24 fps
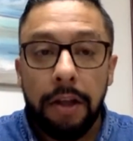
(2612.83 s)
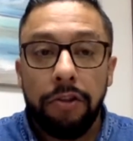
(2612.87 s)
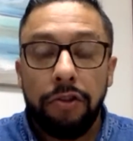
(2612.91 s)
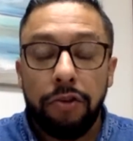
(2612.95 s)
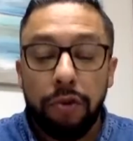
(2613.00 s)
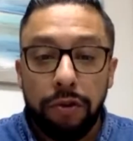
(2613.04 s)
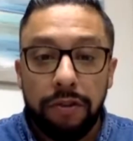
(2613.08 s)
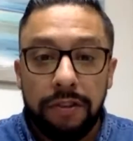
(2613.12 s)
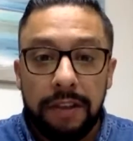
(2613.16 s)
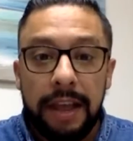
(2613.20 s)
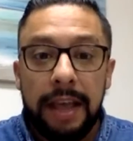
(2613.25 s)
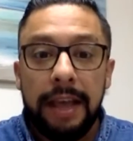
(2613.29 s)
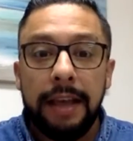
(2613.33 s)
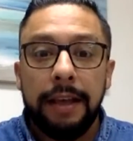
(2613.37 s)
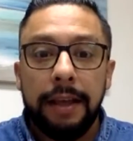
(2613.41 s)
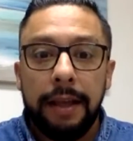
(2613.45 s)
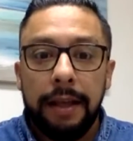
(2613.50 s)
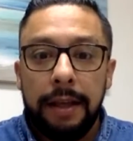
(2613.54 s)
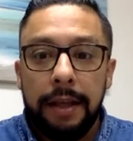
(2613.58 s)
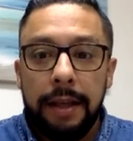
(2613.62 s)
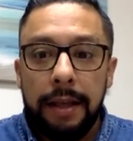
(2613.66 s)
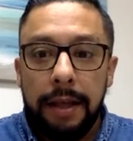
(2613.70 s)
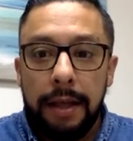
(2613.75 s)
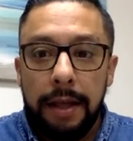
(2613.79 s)
to
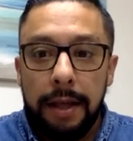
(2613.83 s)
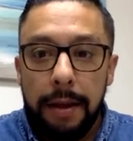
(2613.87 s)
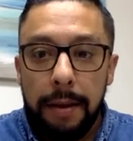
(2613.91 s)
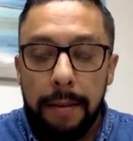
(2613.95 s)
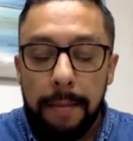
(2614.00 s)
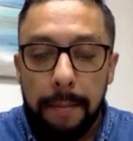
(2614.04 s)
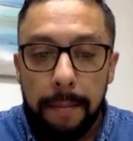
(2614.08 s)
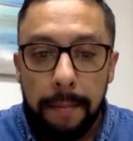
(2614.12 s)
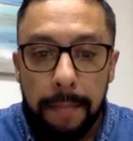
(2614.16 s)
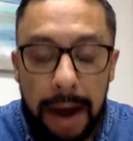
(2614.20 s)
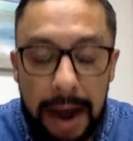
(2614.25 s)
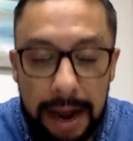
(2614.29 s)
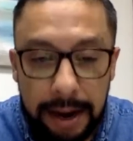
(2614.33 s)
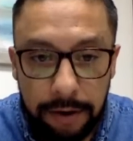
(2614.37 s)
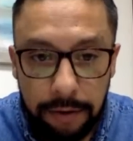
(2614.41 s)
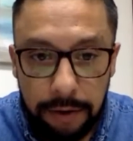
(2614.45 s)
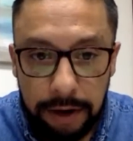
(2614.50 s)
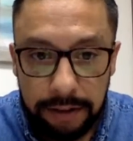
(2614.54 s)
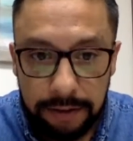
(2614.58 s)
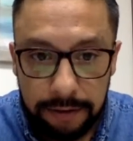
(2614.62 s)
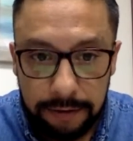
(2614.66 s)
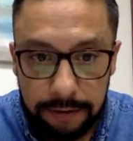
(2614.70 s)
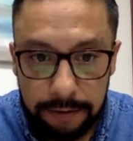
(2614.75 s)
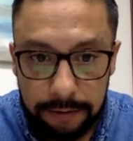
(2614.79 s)
take
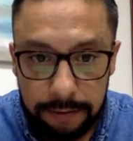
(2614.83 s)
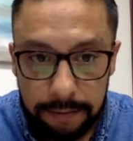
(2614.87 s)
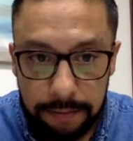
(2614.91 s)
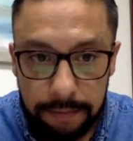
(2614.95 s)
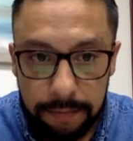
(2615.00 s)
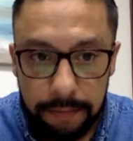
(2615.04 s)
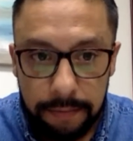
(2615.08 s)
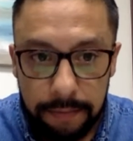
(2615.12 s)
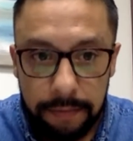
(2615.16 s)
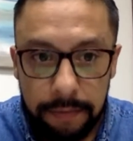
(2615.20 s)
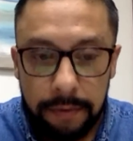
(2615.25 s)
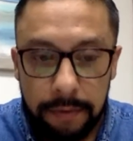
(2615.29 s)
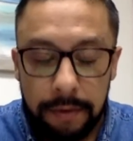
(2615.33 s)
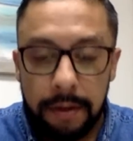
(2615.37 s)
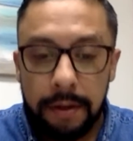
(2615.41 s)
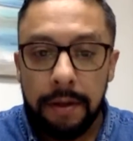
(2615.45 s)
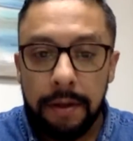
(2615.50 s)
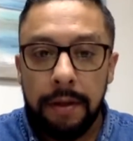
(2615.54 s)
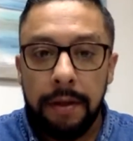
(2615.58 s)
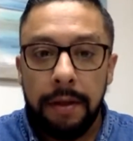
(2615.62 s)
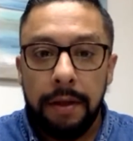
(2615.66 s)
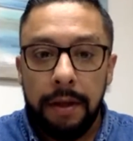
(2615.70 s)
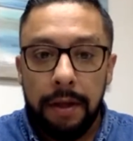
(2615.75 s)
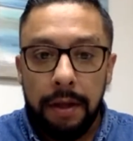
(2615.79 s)
migrants
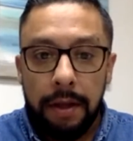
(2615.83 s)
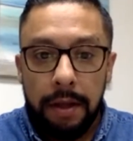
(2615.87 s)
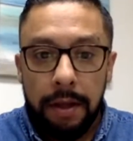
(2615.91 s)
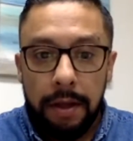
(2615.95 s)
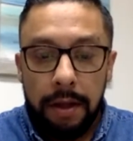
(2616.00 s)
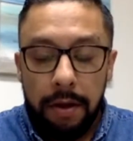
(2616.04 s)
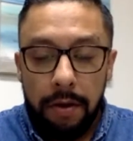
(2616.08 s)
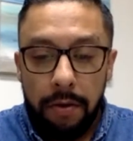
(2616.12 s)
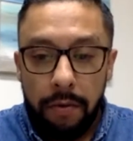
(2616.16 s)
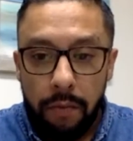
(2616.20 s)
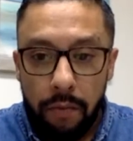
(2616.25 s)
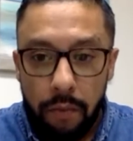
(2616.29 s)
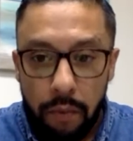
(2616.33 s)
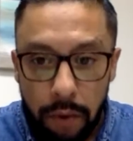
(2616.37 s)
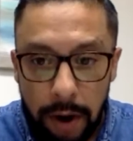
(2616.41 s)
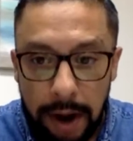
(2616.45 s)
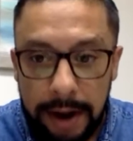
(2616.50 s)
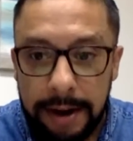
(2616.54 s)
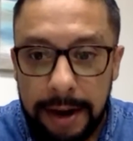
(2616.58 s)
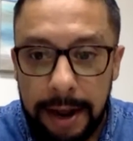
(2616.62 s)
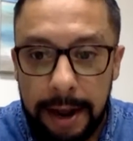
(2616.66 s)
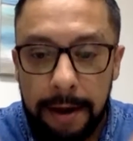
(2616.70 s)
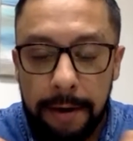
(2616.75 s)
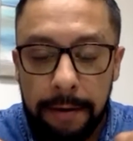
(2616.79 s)
right
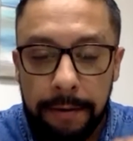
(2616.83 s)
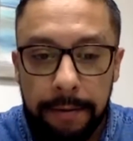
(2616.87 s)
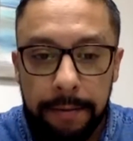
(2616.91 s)
now?